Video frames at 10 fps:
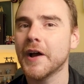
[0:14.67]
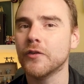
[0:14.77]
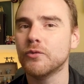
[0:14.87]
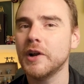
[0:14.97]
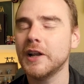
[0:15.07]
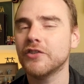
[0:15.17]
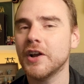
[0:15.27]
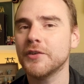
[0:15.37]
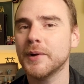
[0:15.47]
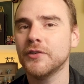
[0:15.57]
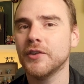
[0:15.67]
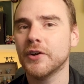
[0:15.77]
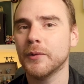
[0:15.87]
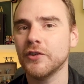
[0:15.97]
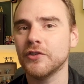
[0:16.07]
and really trying to answer
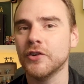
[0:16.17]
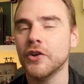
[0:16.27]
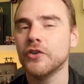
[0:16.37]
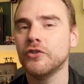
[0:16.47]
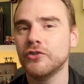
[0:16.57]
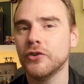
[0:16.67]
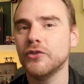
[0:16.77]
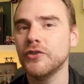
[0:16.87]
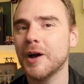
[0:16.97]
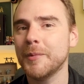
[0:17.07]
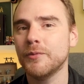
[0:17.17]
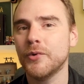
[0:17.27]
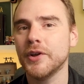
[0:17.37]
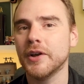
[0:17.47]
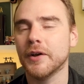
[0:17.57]
the question, should you now be
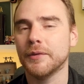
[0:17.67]
running